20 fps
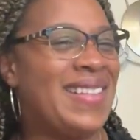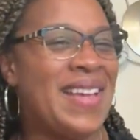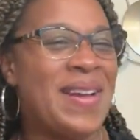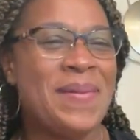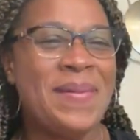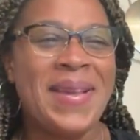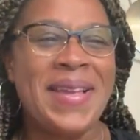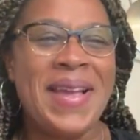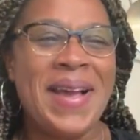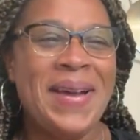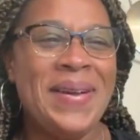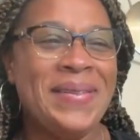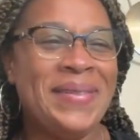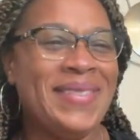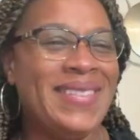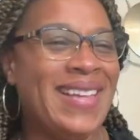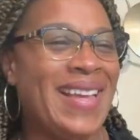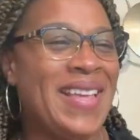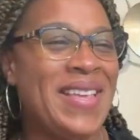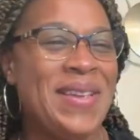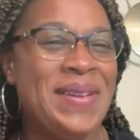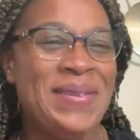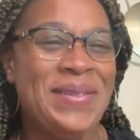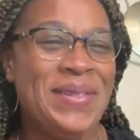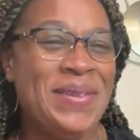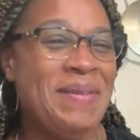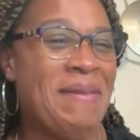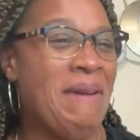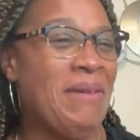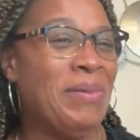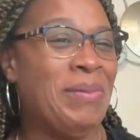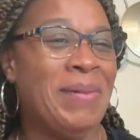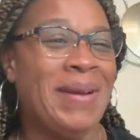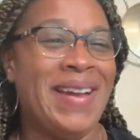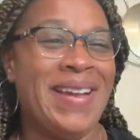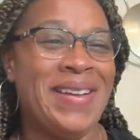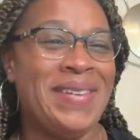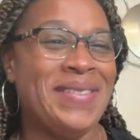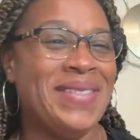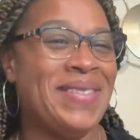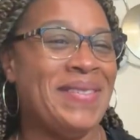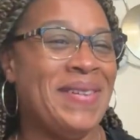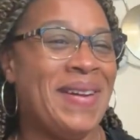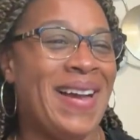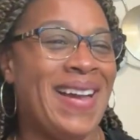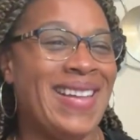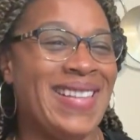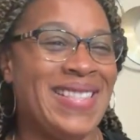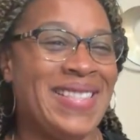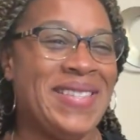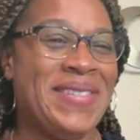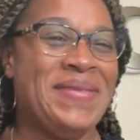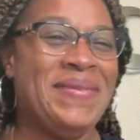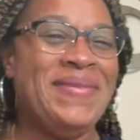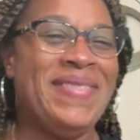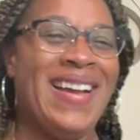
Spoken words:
There we go. And you do have a bio, so awesome.